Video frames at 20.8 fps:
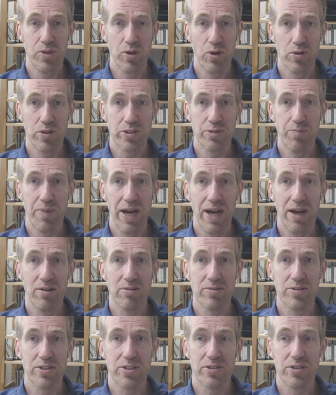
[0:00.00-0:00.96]
talks
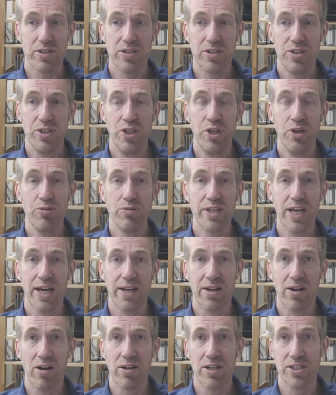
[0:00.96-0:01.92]
about new
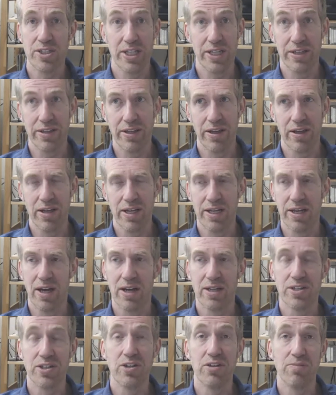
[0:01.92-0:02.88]
technology in the early
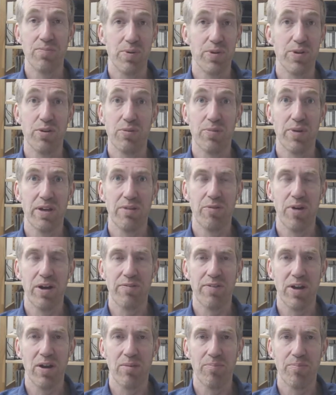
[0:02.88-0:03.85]
90s. Presumably we
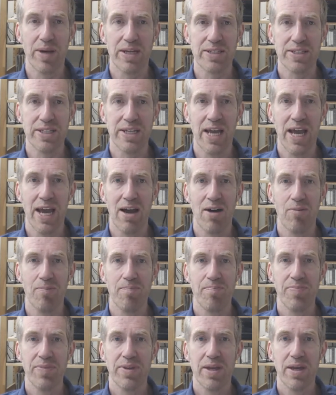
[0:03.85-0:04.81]
have a lot better
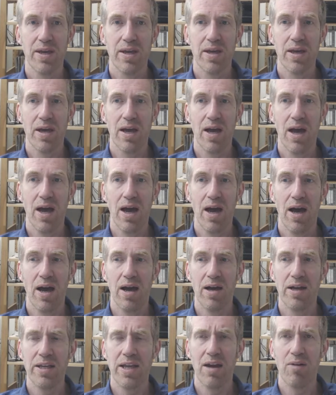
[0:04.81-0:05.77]
now.
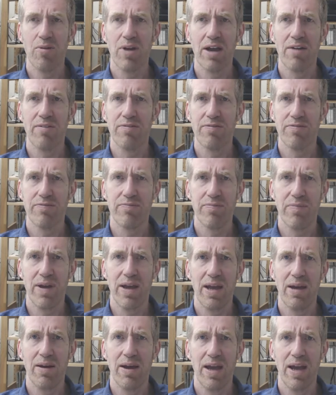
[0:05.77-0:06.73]
Yeah, we have
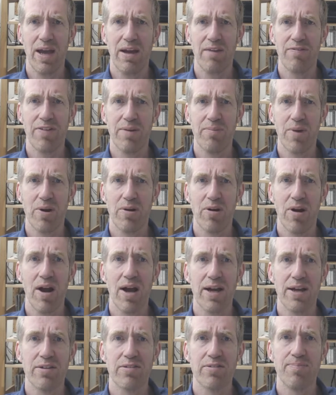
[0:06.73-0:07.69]

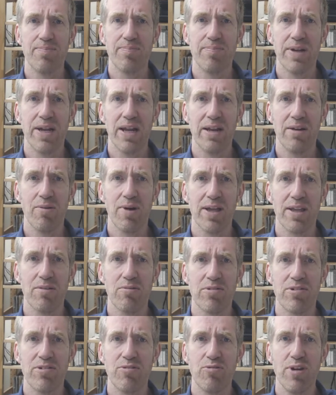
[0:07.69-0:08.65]
fMRIs. But anyway,
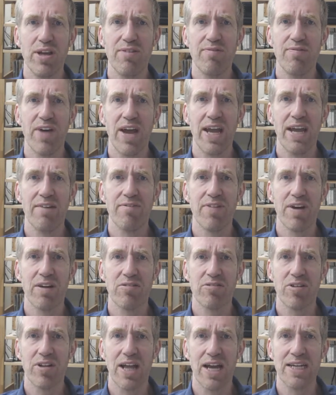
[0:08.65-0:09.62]
there was
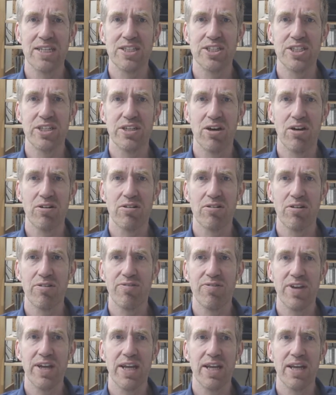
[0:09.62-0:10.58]
3-vessel
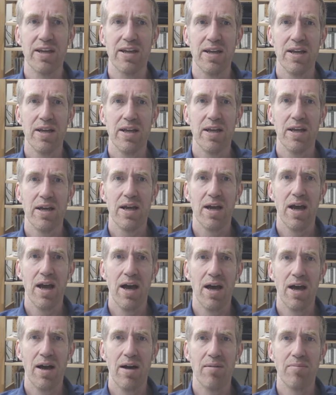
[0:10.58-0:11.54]
angiography
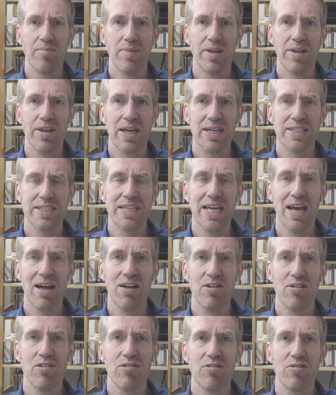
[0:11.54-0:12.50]
that
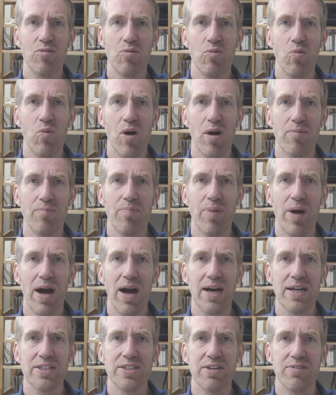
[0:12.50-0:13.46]
tells what
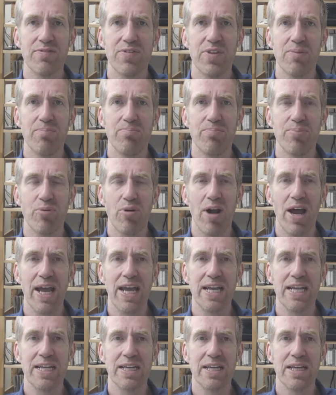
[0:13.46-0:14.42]
part of the
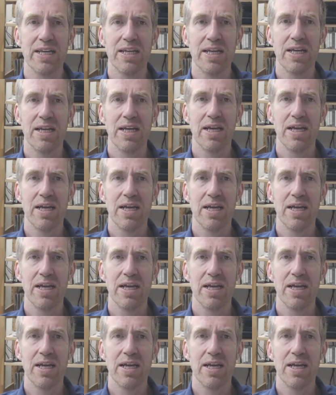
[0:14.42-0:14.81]
brain